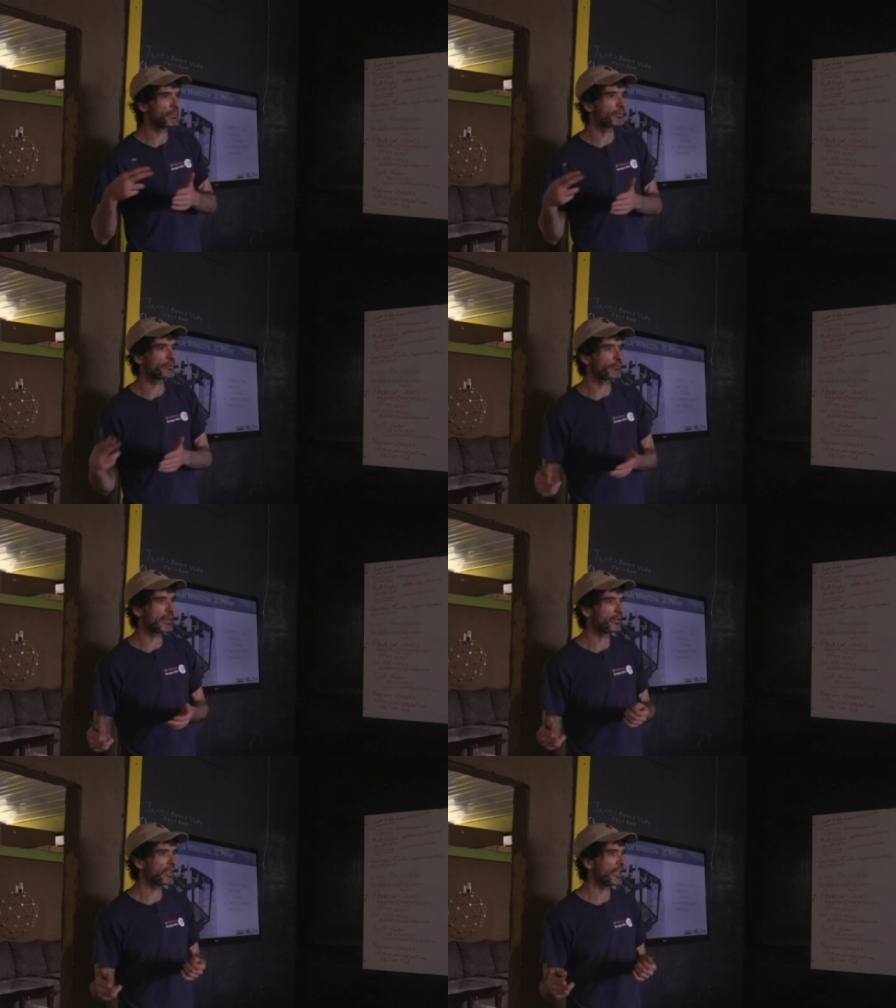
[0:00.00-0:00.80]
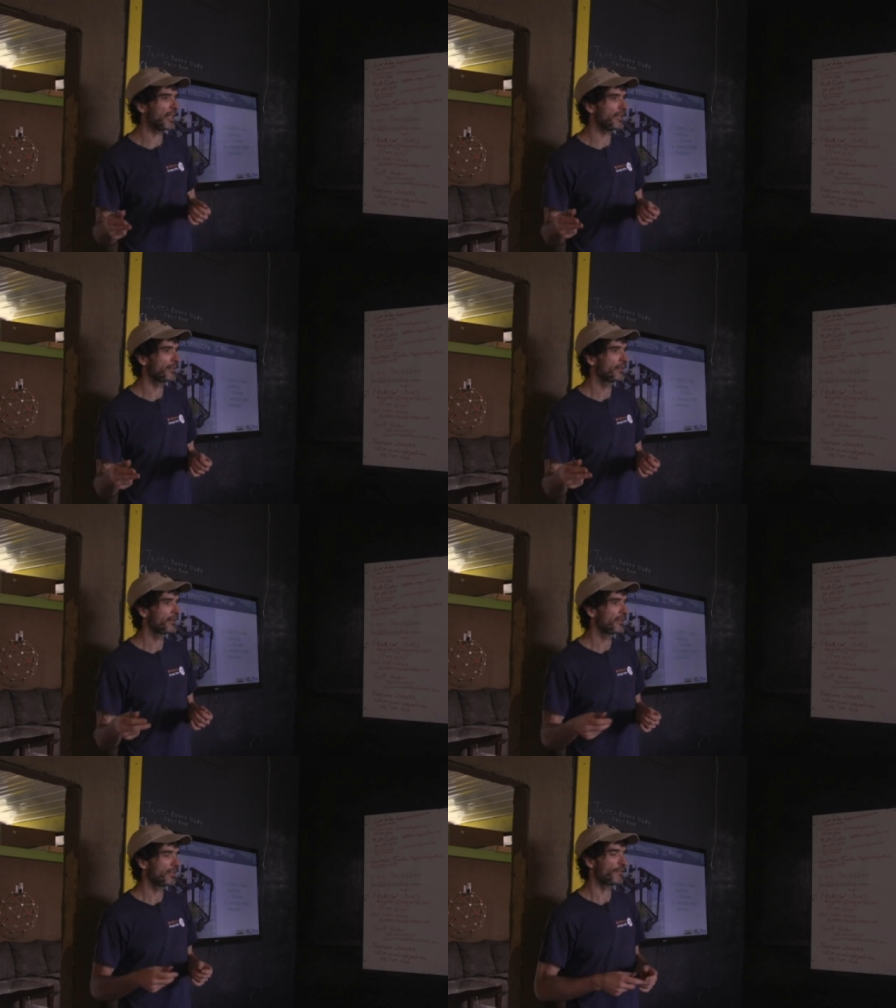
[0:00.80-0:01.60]
people to replicate.
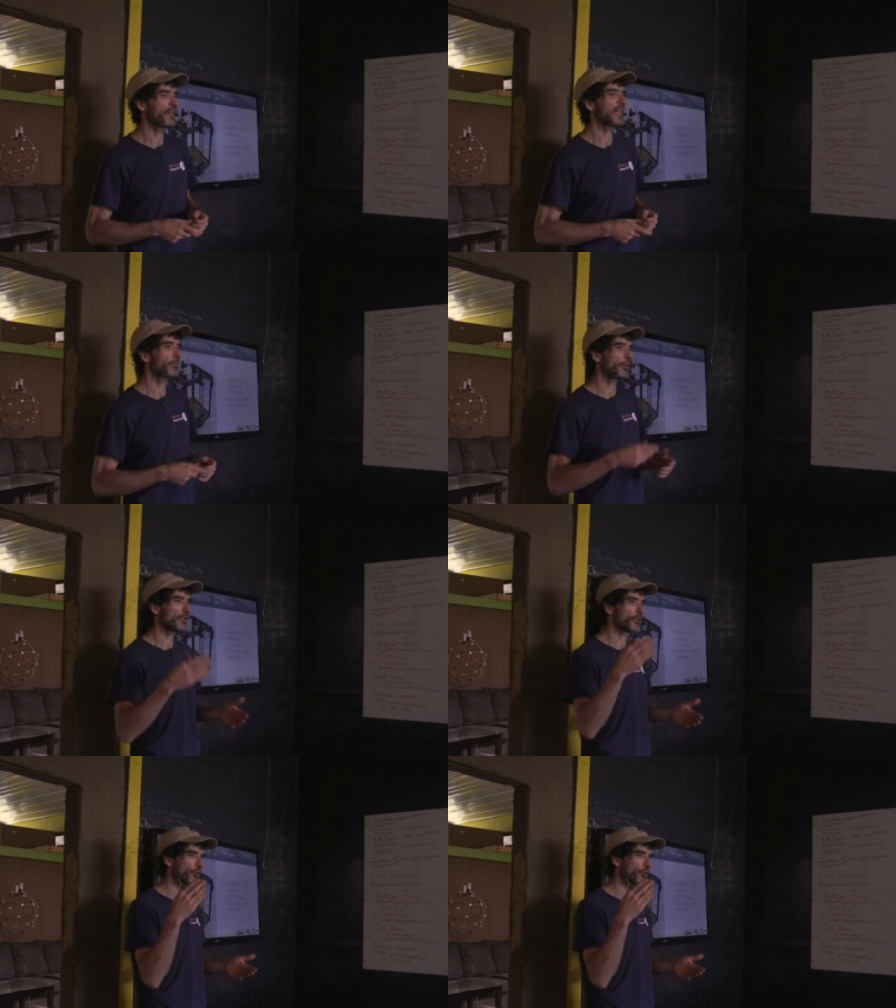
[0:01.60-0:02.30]
In fact, we are